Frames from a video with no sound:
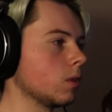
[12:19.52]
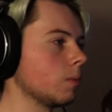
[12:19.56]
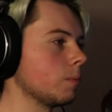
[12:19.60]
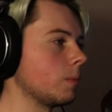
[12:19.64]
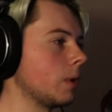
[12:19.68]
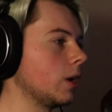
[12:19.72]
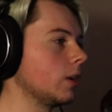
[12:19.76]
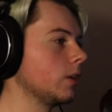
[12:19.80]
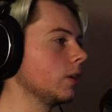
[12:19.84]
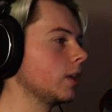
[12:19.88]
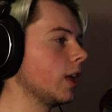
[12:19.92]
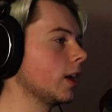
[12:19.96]

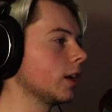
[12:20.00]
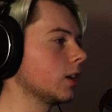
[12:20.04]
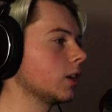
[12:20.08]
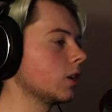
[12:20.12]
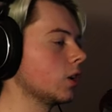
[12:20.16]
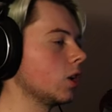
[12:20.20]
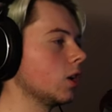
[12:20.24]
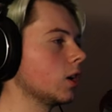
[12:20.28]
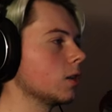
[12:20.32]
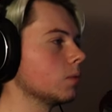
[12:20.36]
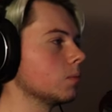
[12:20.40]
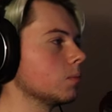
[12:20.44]
apparently that can
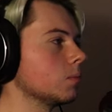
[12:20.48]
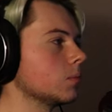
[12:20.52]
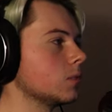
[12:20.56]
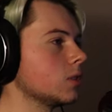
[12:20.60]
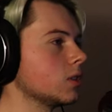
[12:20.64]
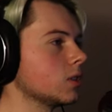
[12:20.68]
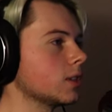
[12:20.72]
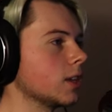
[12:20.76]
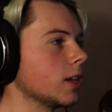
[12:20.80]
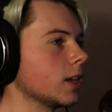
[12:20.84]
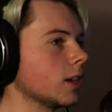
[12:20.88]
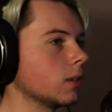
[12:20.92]
hurt him,
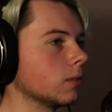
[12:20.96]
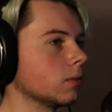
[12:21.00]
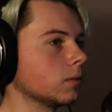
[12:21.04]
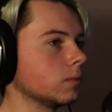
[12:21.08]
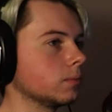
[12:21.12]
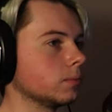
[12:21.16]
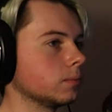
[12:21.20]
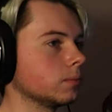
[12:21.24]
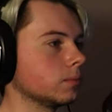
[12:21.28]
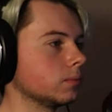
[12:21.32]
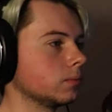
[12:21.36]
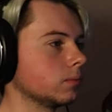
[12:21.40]
just like
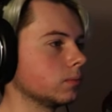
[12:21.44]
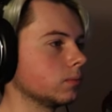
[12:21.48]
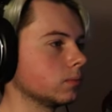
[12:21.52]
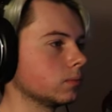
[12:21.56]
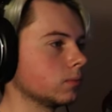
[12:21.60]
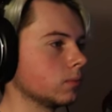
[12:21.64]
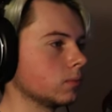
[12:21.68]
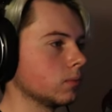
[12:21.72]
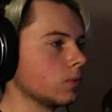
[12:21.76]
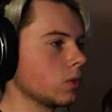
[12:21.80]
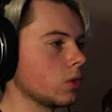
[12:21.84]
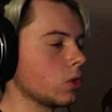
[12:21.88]

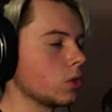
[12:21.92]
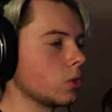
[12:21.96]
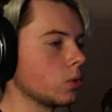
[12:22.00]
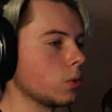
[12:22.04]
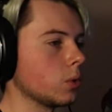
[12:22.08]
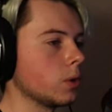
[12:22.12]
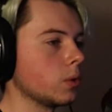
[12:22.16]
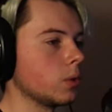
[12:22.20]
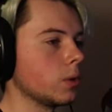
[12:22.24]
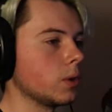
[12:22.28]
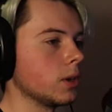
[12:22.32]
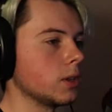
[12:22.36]

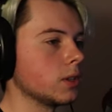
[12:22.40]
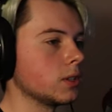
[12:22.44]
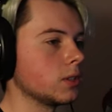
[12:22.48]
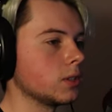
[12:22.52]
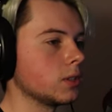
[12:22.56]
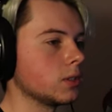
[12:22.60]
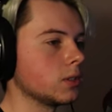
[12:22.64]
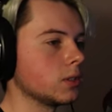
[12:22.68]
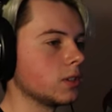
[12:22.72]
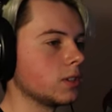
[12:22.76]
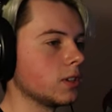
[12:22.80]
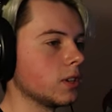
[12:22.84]
through
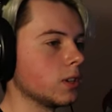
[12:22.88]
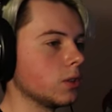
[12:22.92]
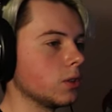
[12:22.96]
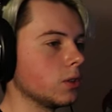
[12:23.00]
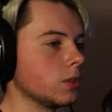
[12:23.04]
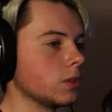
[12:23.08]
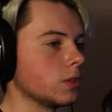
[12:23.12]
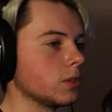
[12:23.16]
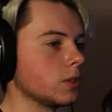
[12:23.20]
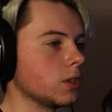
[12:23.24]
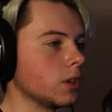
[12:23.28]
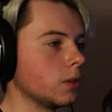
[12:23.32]
his shield,
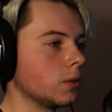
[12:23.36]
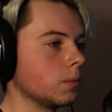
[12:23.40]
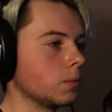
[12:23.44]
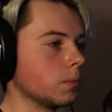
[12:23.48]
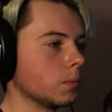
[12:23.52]
so.